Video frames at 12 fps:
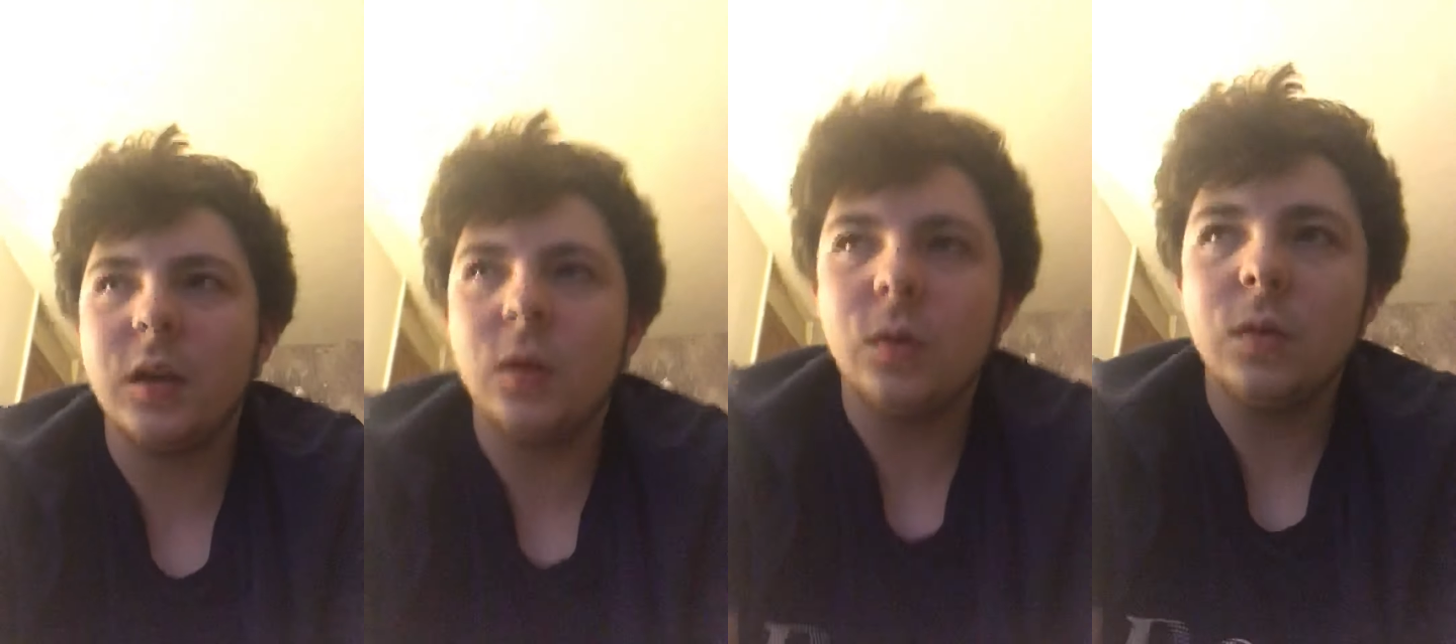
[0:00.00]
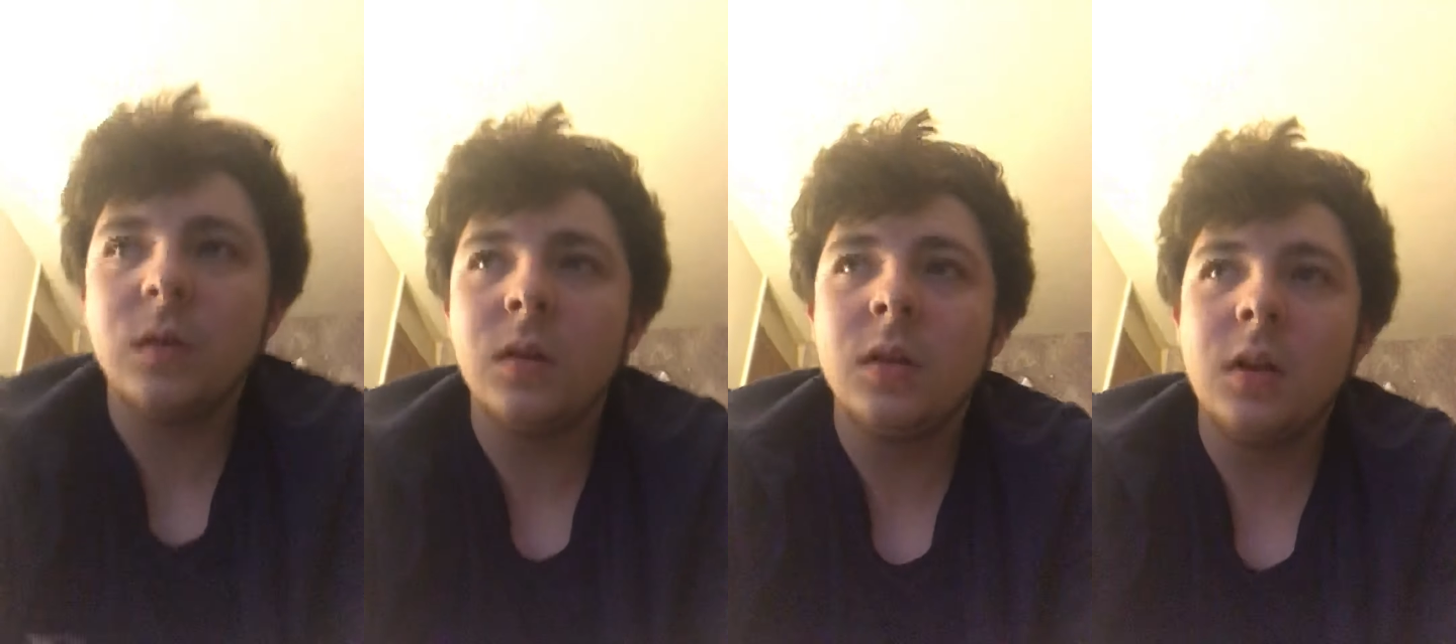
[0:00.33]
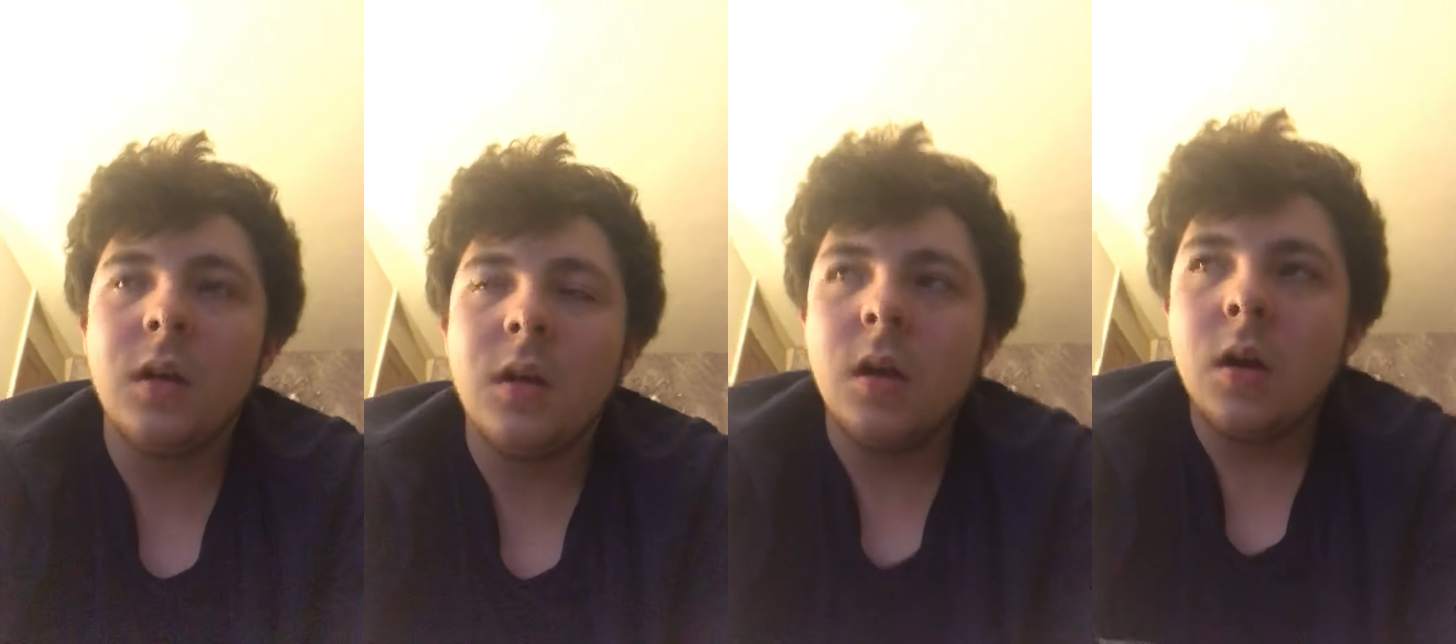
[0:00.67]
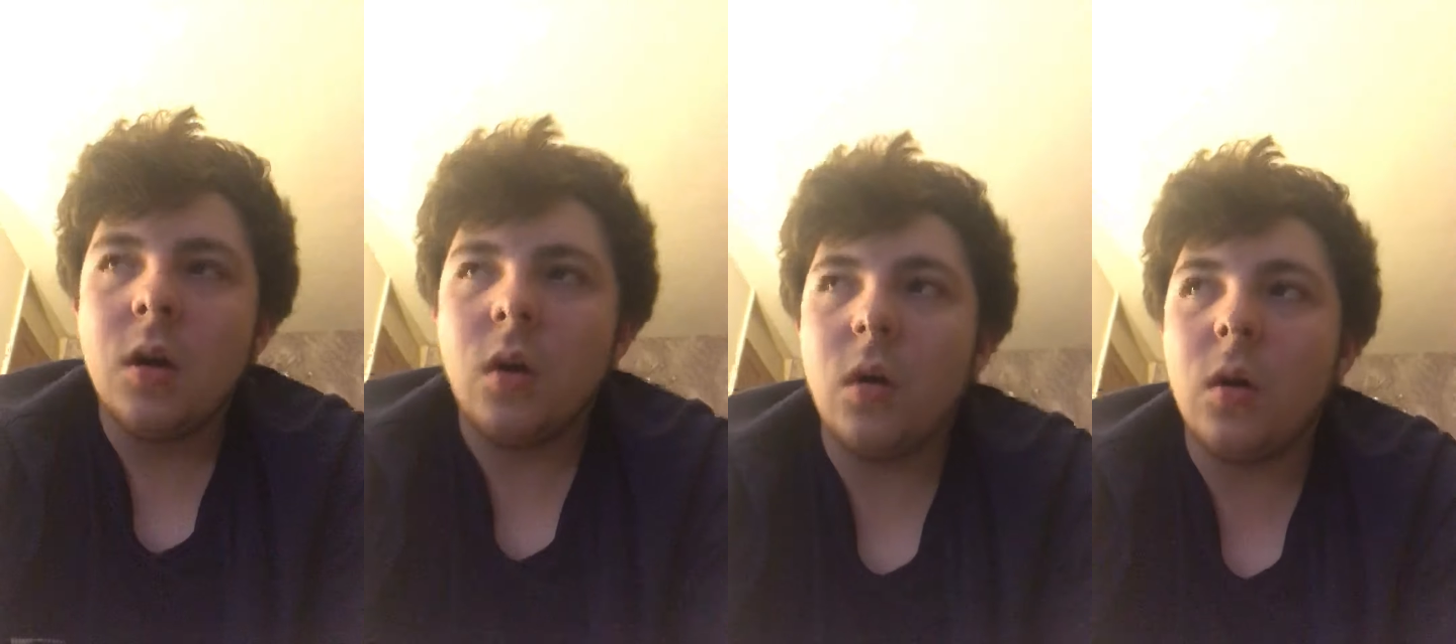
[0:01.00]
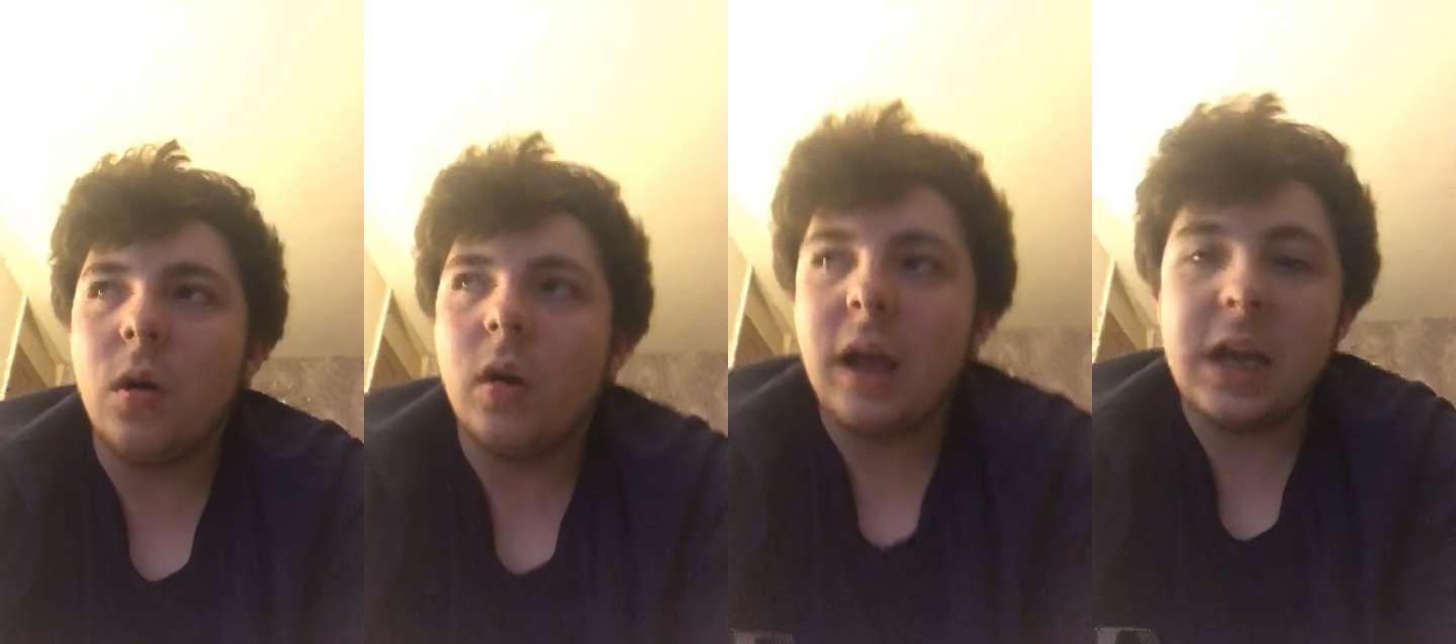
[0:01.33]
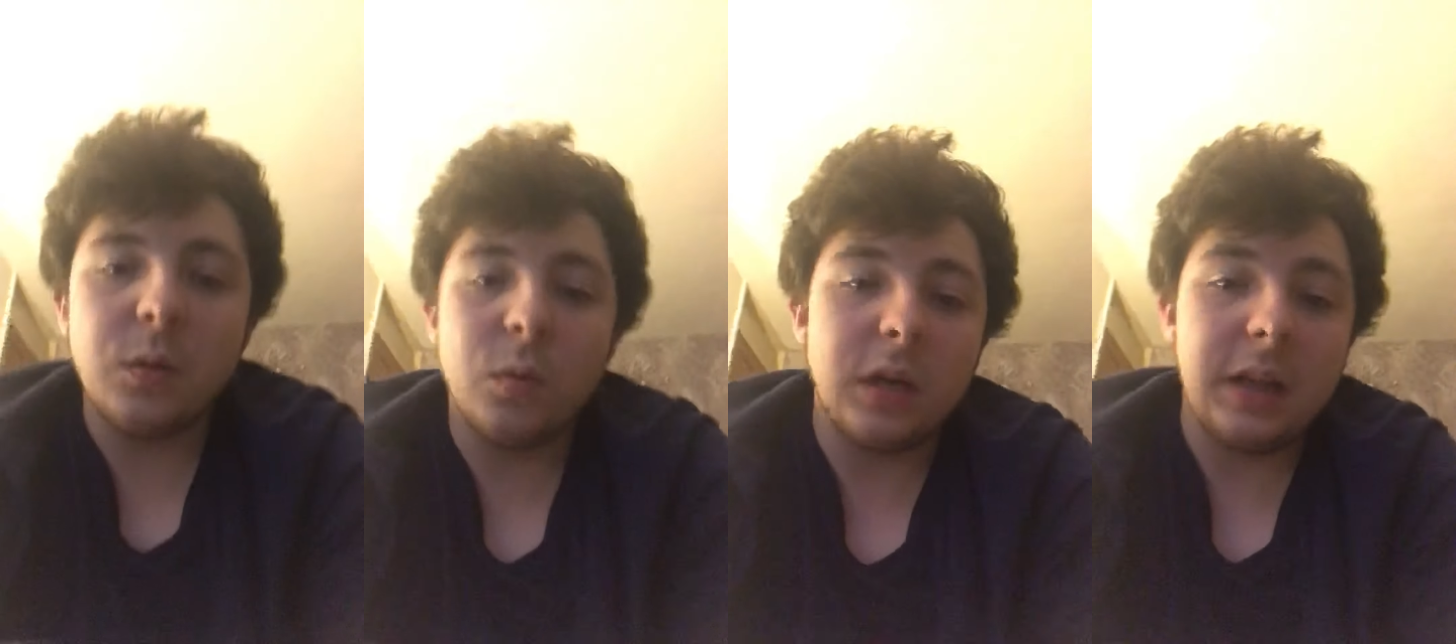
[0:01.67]
know, or
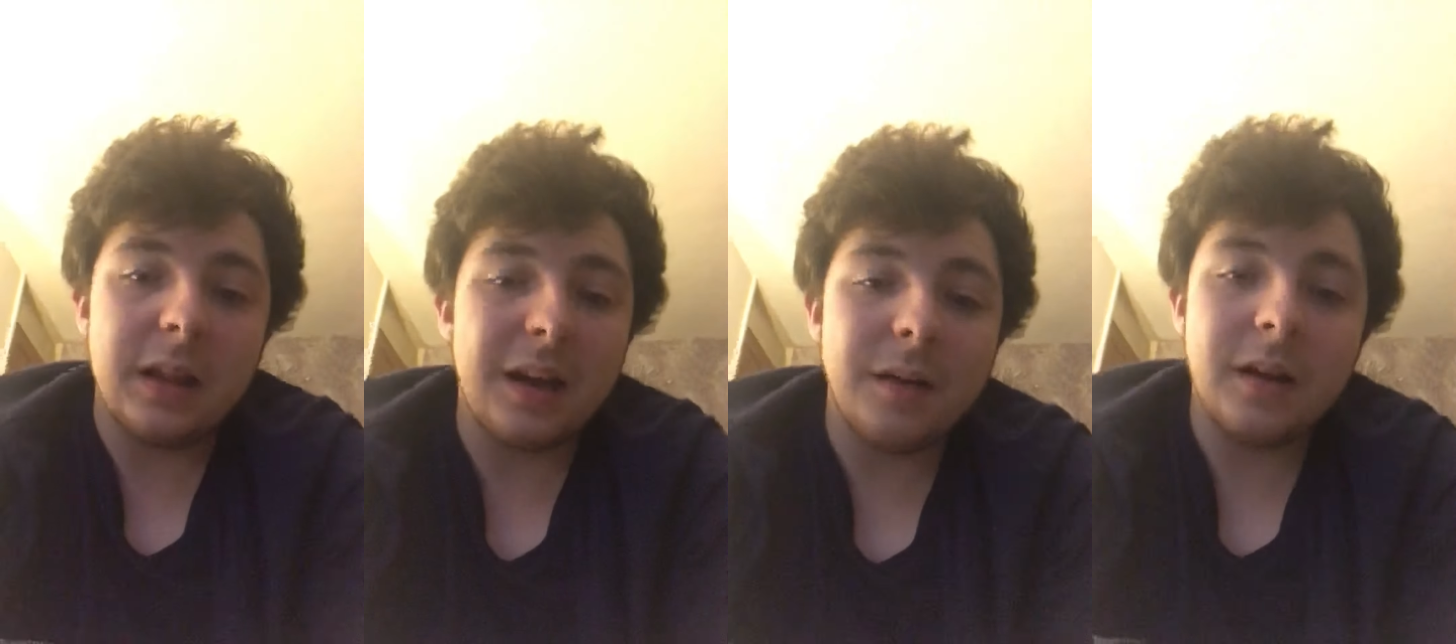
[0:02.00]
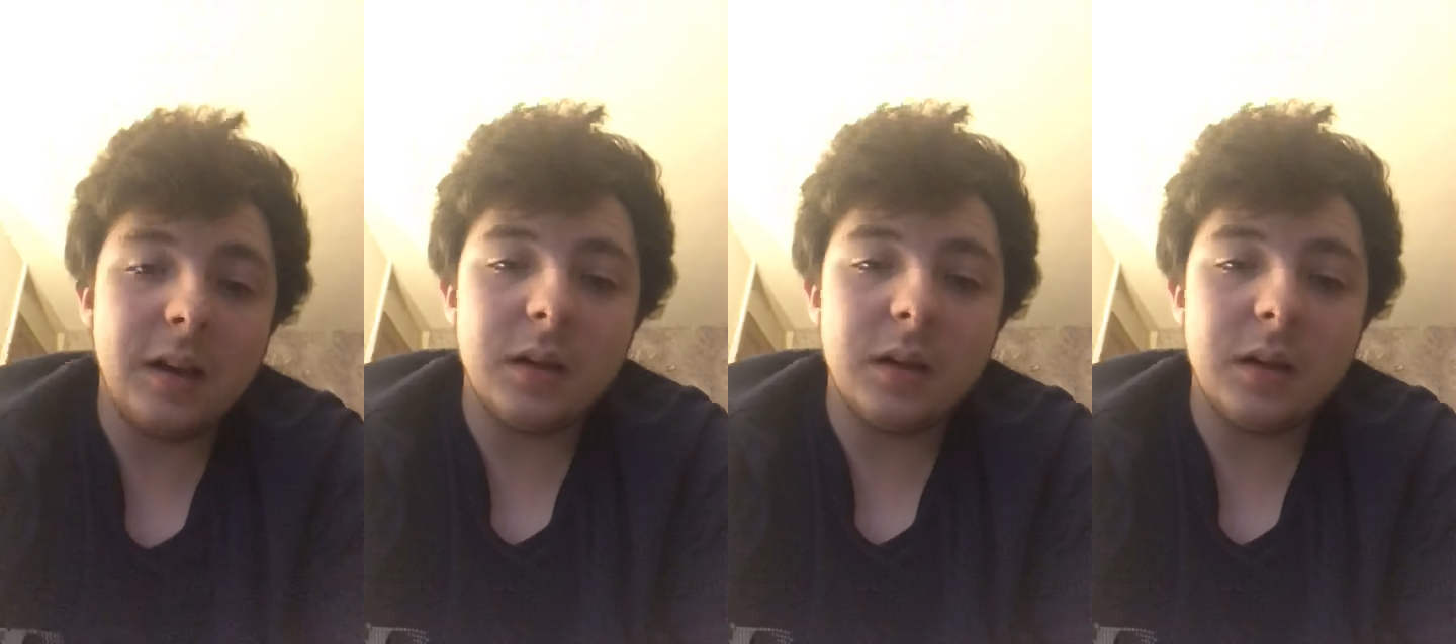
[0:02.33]
anyone in that